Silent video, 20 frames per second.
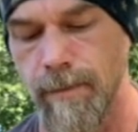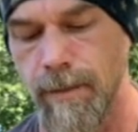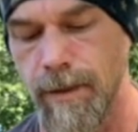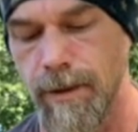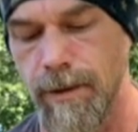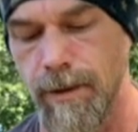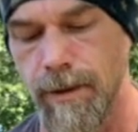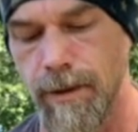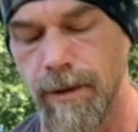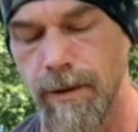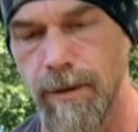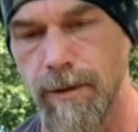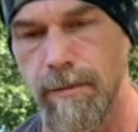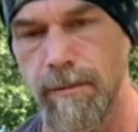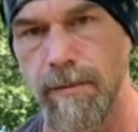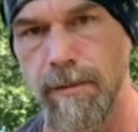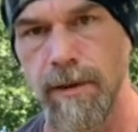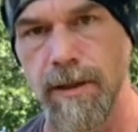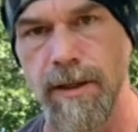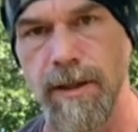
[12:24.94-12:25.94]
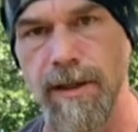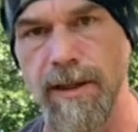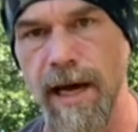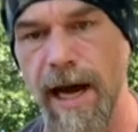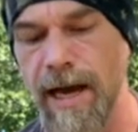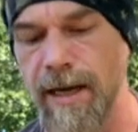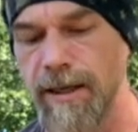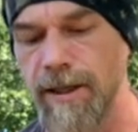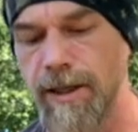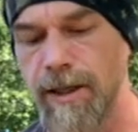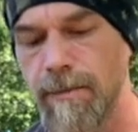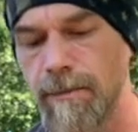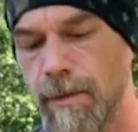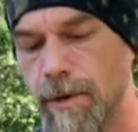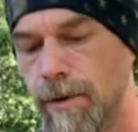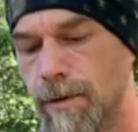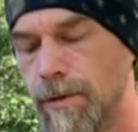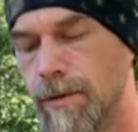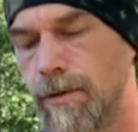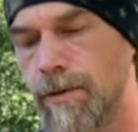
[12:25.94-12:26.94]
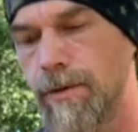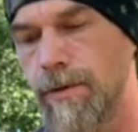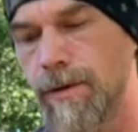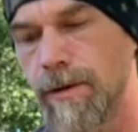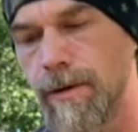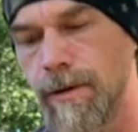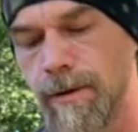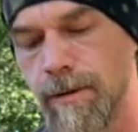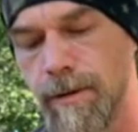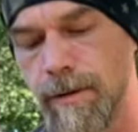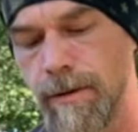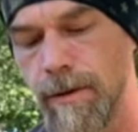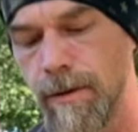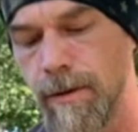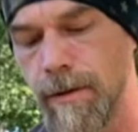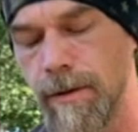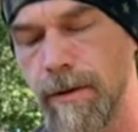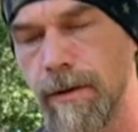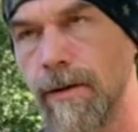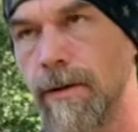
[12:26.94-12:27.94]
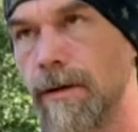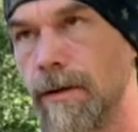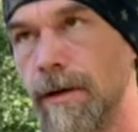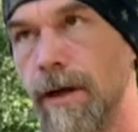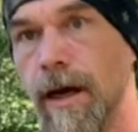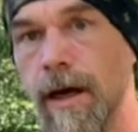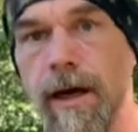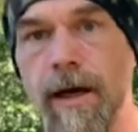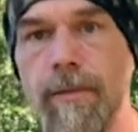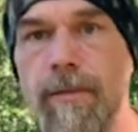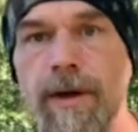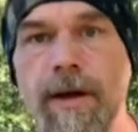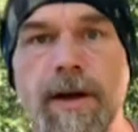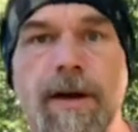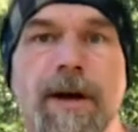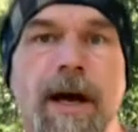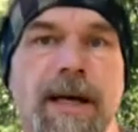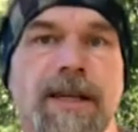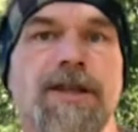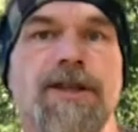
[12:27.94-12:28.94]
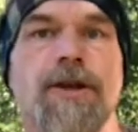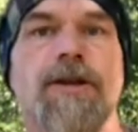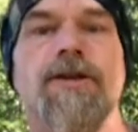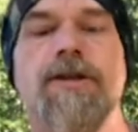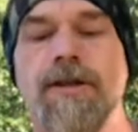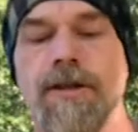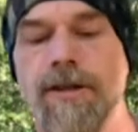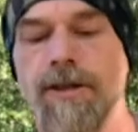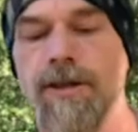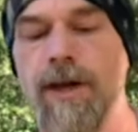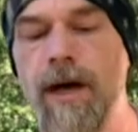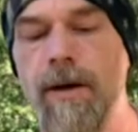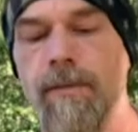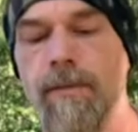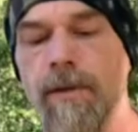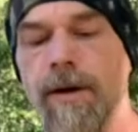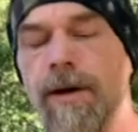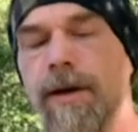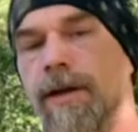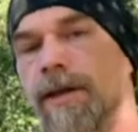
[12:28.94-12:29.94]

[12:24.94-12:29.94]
just satin smooth and yeah, it'd be a nicer slingshot, but it